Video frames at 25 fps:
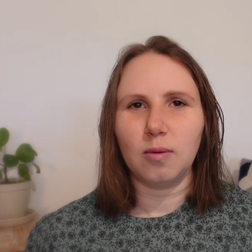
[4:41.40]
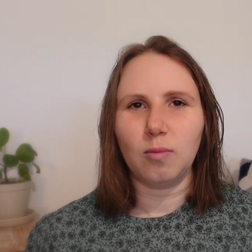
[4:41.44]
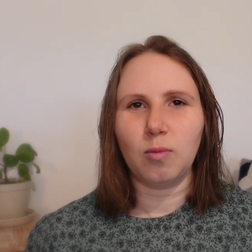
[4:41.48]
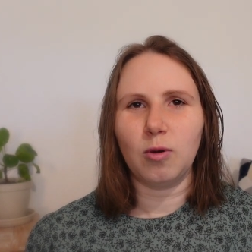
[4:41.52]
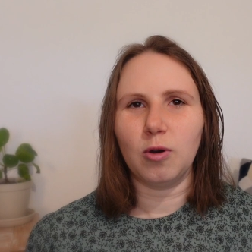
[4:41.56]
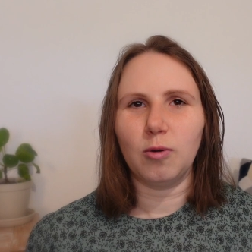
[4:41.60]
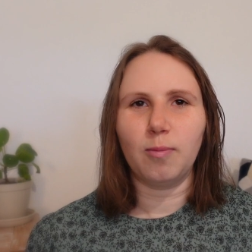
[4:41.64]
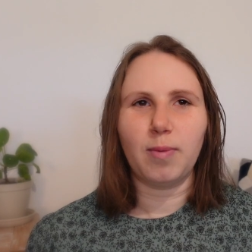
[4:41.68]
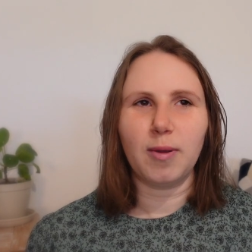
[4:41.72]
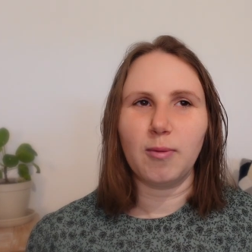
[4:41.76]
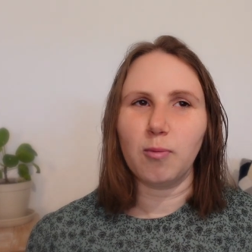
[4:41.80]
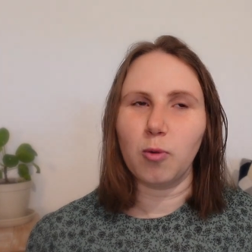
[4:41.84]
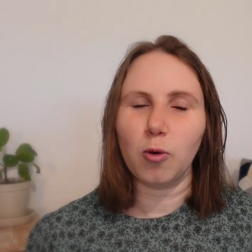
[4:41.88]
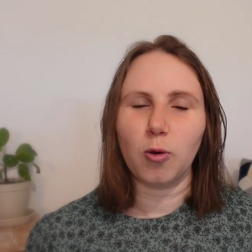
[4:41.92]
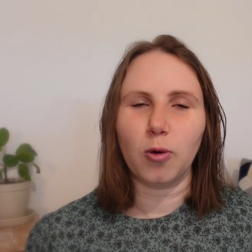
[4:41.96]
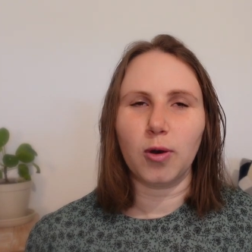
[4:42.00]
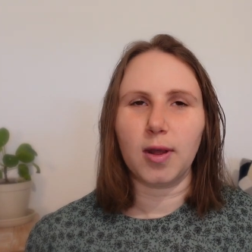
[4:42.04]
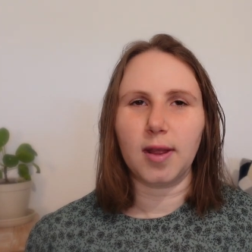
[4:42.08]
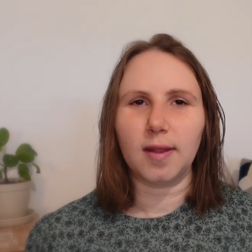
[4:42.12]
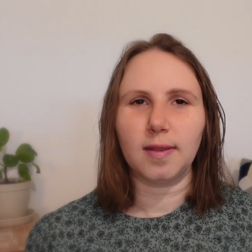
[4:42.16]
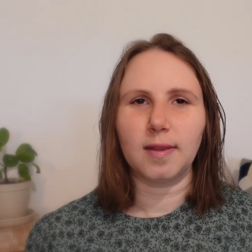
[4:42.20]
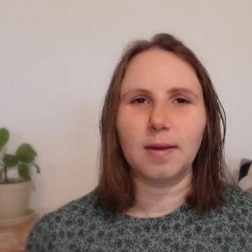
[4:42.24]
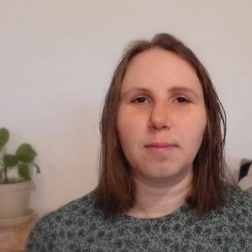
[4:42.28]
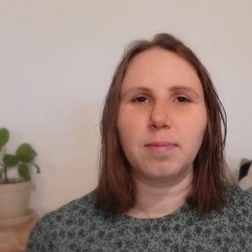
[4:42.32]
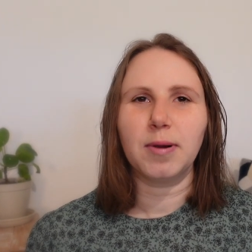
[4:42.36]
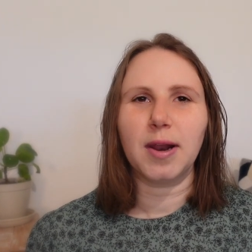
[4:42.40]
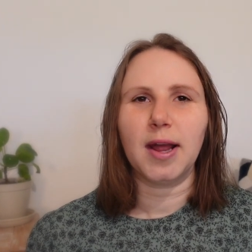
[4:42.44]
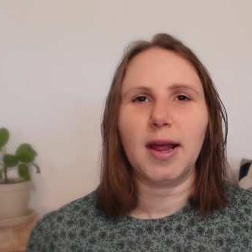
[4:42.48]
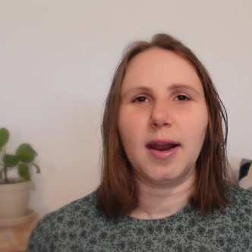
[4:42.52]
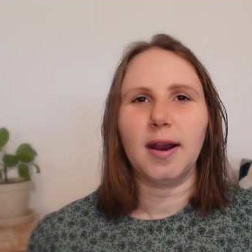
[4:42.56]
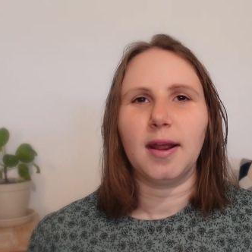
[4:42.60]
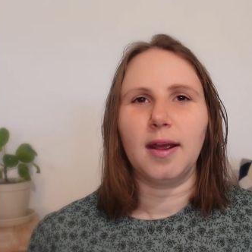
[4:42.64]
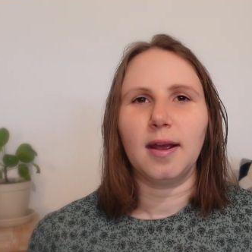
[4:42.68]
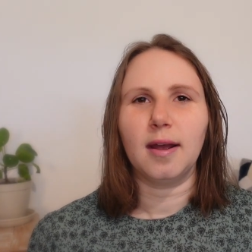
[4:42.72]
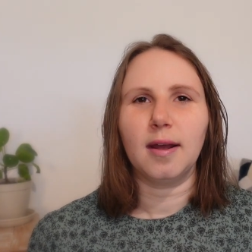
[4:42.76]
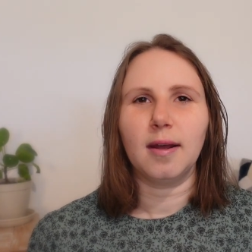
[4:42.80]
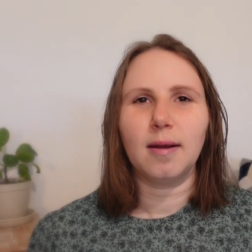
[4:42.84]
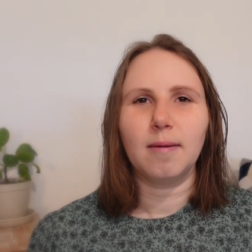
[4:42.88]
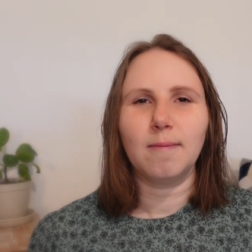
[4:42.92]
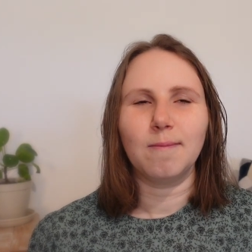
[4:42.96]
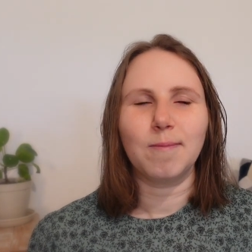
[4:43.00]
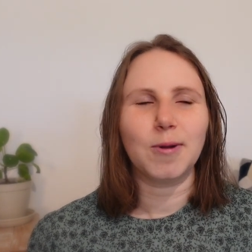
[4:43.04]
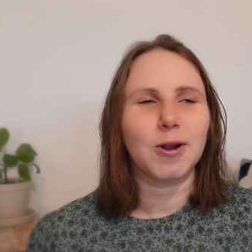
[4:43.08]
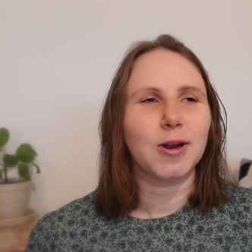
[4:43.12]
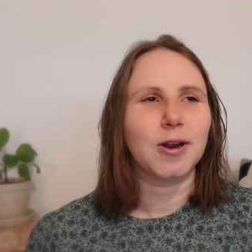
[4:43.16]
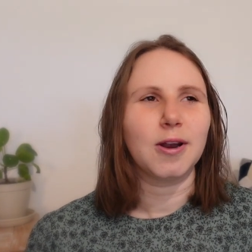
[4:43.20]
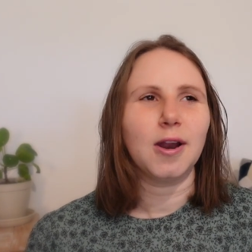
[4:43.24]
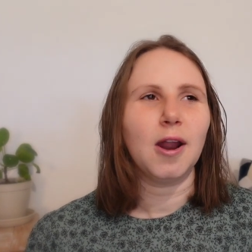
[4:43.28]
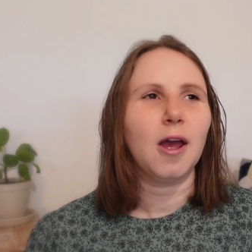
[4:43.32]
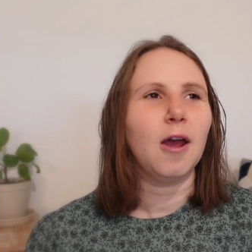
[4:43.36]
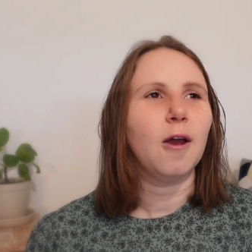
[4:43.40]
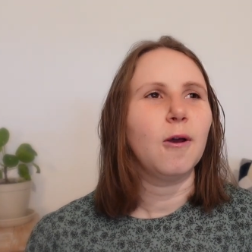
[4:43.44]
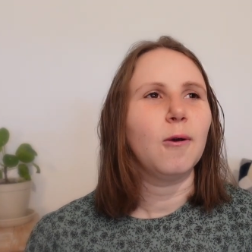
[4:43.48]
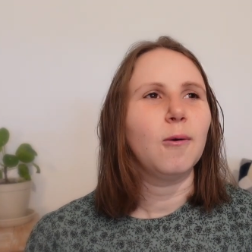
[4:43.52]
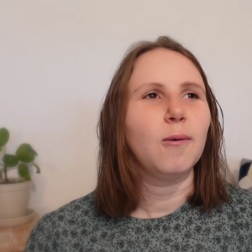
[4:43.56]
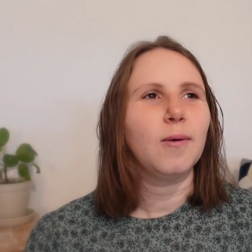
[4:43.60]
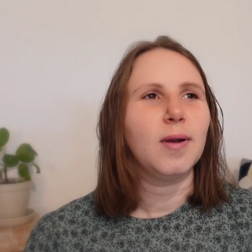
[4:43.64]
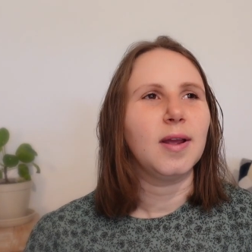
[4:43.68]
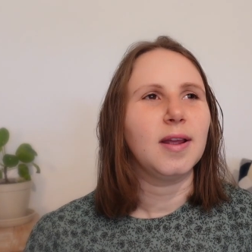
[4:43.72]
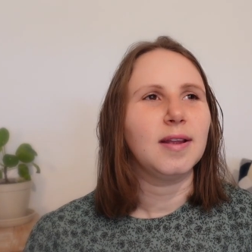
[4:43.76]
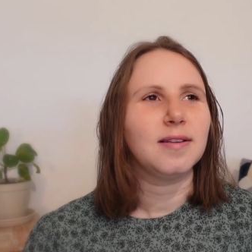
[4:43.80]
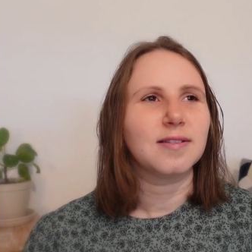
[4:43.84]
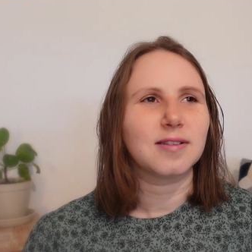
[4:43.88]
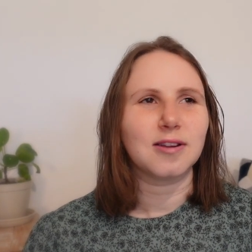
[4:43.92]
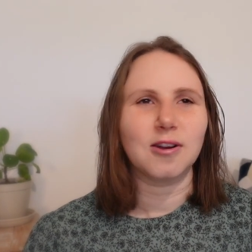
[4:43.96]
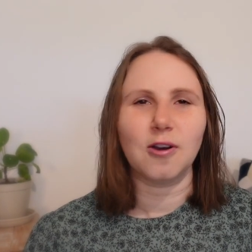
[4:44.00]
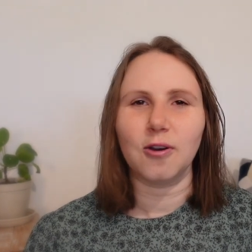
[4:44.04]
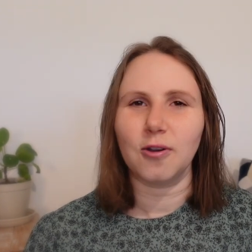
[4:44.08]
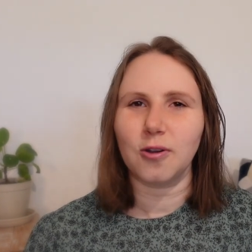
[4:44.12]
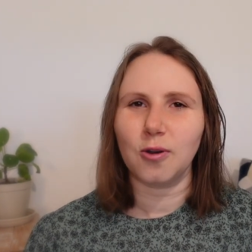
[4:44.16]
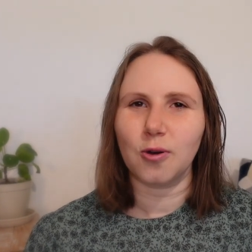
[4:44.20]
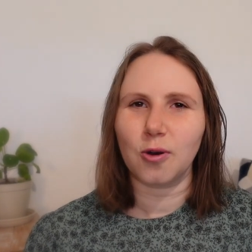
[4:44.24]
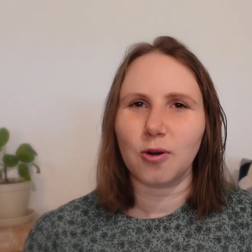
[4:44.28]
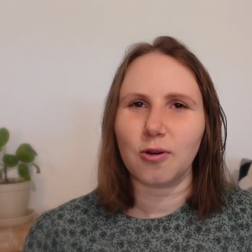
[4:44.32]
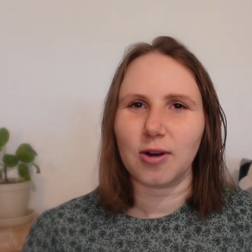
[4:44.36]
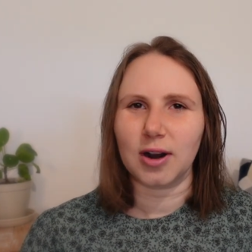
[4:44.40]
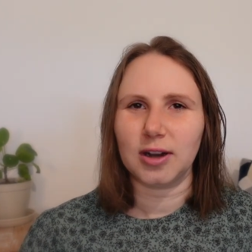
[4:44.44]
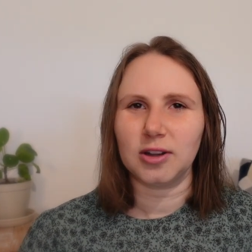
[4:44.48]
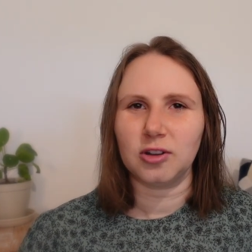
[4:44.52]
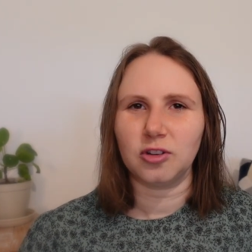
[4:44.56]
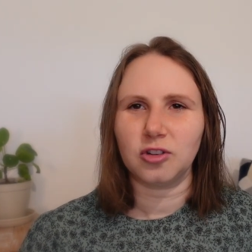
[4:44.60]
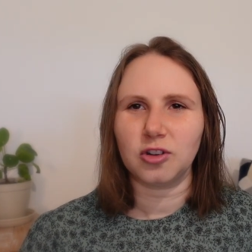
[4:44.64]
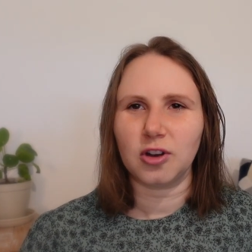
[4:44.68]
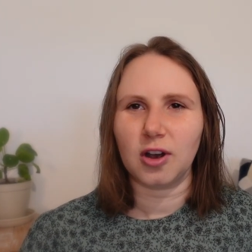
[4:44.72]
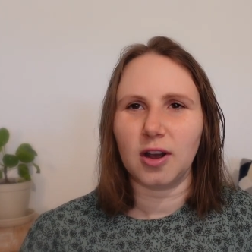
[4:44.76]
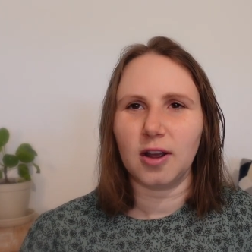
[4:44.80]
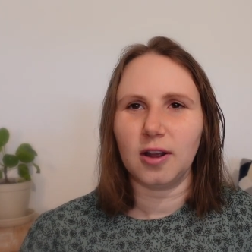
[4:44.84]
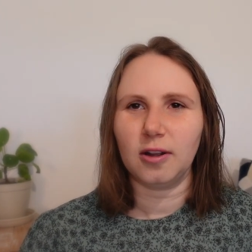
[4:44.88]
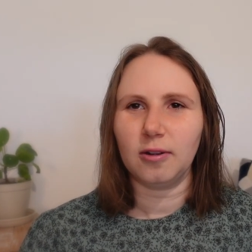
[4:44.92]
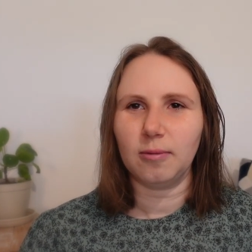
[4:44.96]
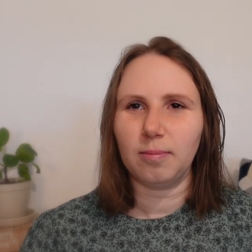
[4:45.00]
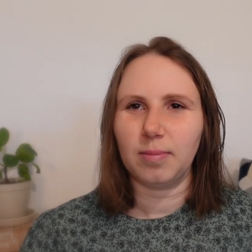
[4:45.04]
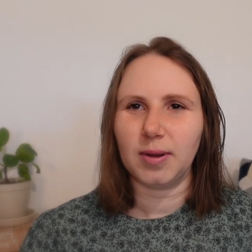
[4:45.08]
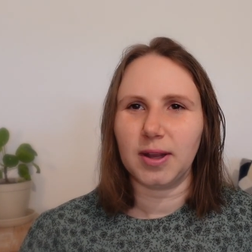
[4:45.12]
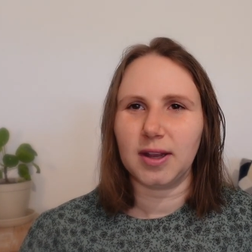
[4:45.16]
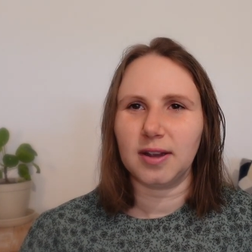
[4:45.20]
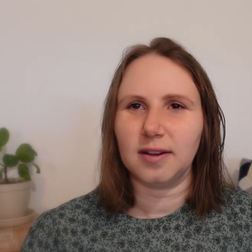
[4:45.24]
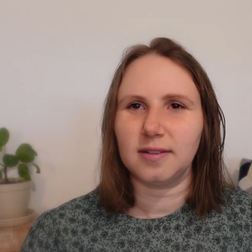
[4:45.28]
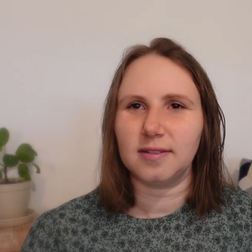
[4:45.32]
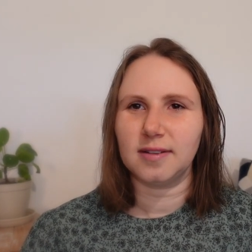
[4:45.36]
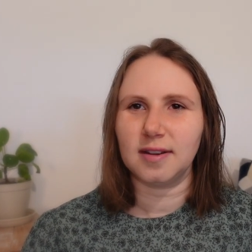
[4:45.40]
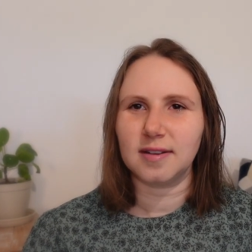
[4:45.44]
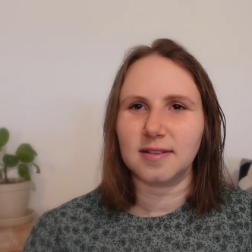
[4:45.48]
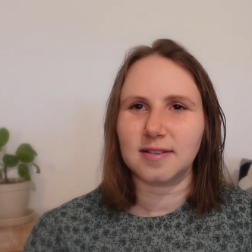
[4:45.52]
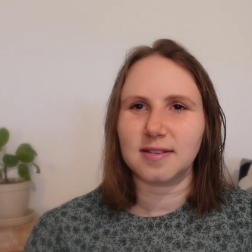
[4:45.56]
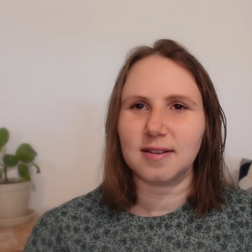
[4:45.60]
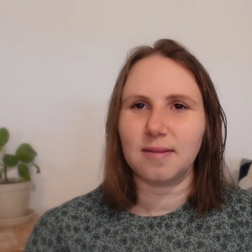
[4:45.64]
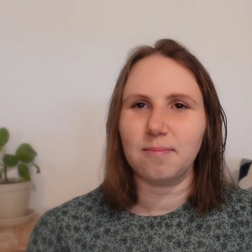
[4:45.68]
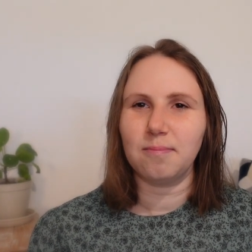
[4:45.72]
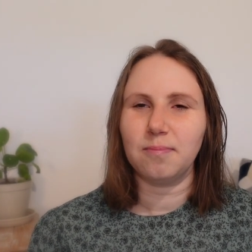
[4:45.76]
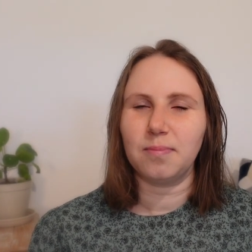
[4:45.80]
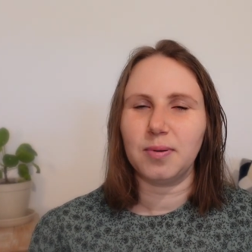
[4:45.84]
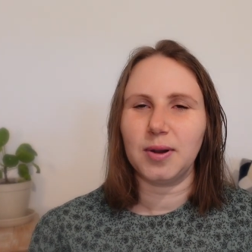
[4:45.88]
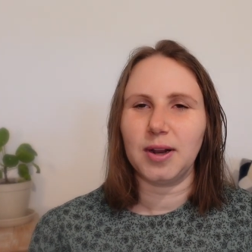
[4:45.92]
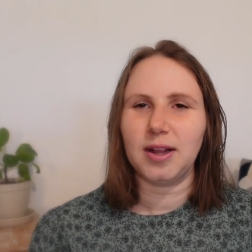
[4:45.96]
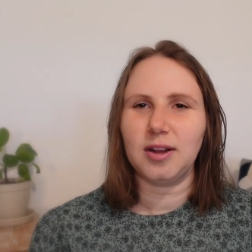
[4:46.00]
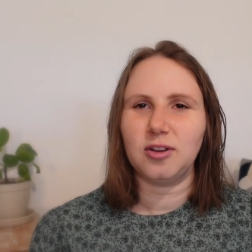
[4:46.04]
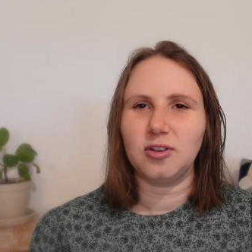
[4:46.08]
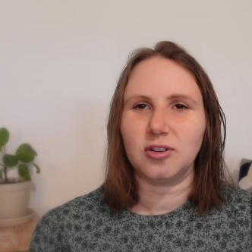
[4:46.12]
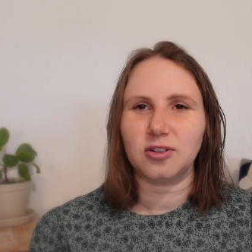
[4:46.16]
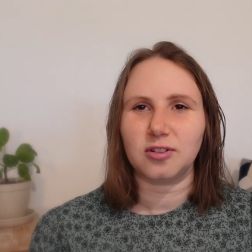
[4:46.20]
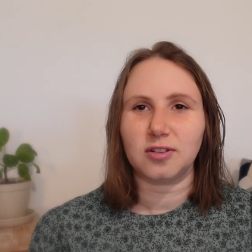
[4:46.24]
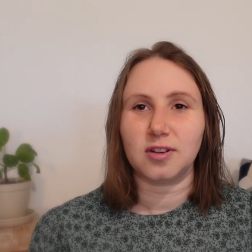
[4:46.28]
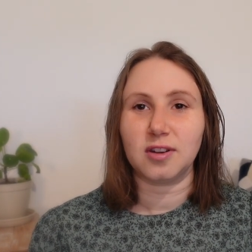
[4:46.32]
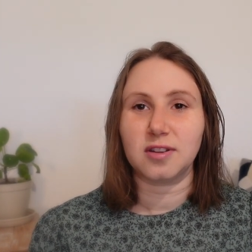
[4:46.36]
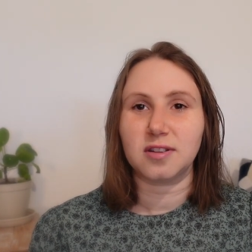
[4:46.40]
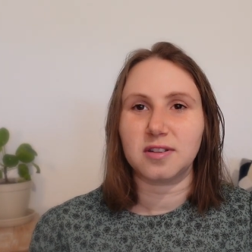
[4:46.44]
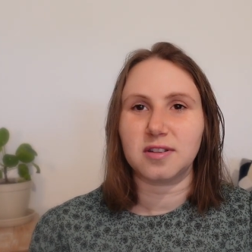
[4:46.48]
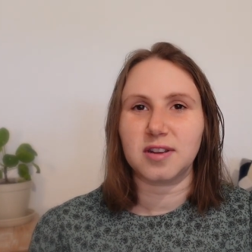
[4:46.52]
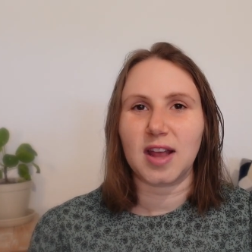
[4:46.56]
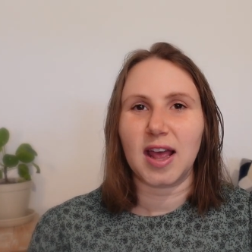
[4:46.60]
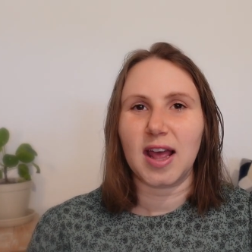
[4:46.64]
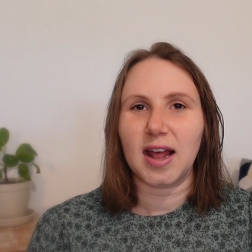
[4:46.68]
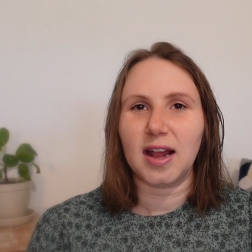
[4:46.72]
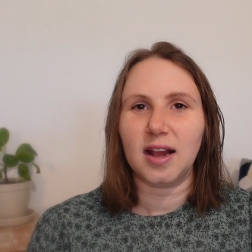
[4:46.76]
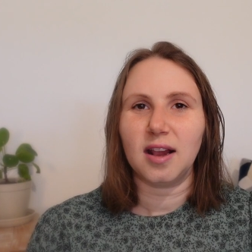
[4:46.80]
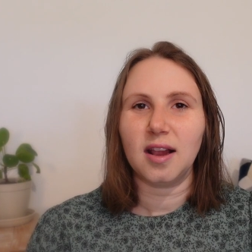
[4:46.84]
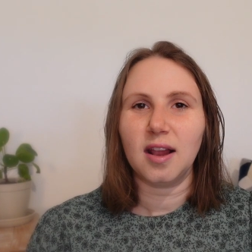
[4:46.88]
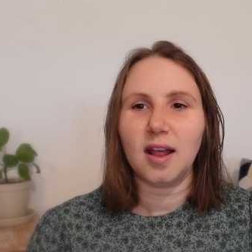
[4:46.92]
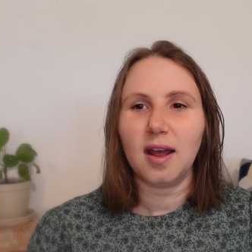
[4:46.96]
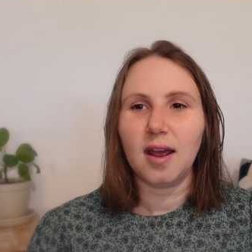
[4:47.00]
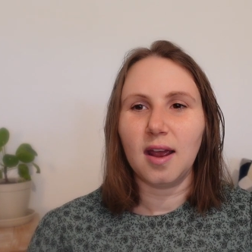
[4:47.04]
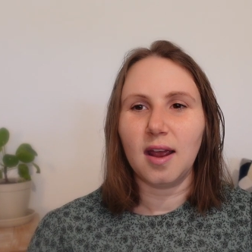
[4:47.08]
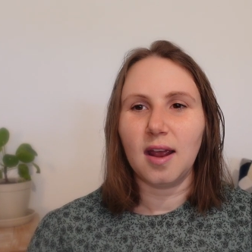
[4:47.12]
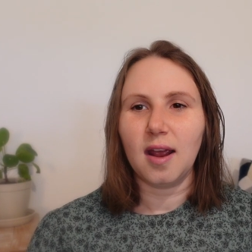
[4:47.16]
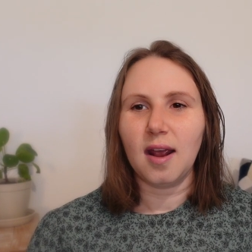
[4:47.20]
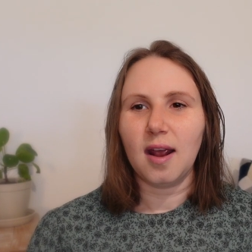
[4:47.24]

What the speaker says: will be walking the planet. But no, it's not your grandchild, because it's simply just a cell